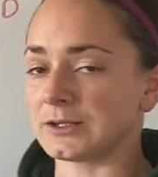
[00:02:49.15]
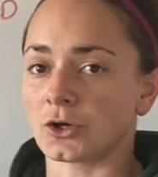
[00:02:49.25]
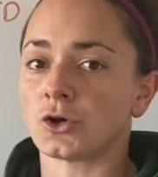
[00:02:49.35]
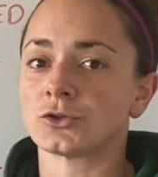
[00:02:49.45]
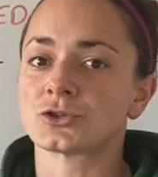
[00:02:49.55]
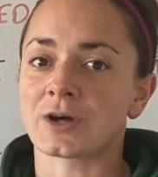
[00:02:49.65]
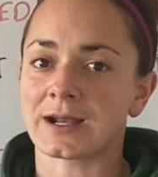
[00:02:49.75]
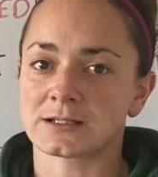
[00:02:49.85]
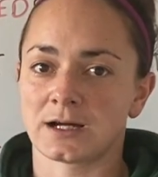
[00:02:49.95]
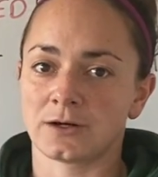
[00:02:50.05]
the
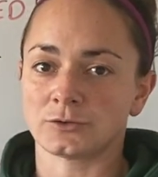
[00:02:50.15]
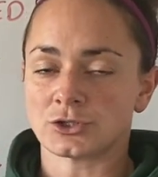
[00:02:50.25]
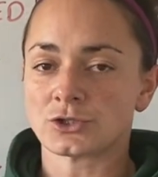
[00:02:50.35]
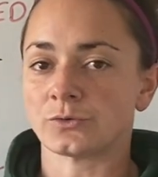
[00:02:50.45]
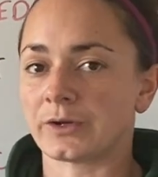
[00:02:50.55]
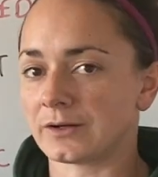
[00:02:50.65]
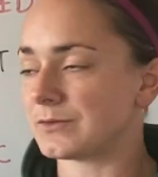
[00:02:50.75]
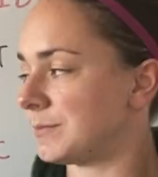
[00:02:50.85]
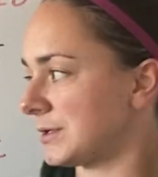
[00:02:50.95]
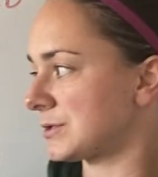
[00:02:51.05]
contractile, the shortening of the
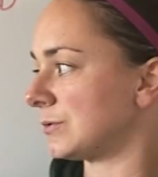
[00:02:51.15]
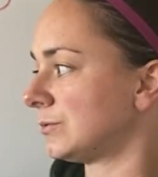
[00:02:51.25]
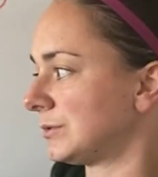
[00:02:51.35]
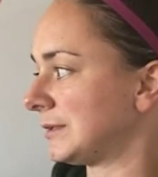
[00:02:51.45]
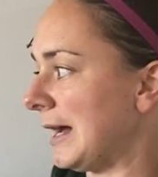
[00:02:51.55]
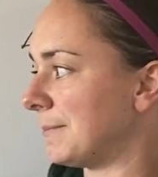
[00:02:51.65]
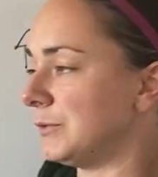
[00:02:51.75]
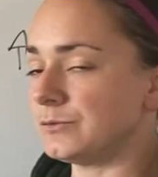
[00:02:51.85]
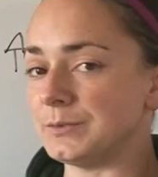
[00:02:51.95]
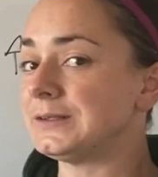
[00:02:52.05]
muscle, that
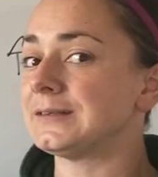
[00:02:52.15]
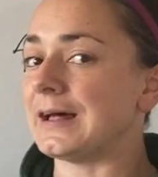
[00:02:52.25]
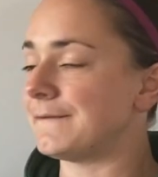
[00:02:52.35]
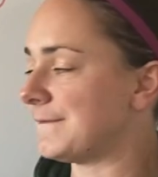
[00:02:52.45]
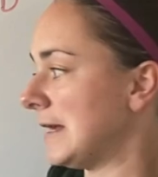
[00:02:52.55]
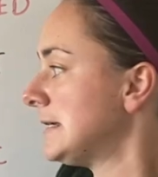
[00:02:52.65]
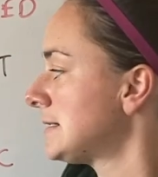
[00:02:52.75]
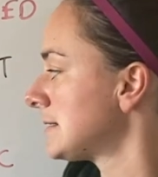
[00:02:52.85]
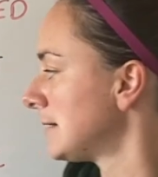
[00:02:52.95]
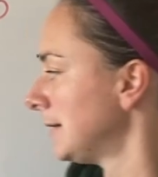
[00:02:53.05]
movement, that phase.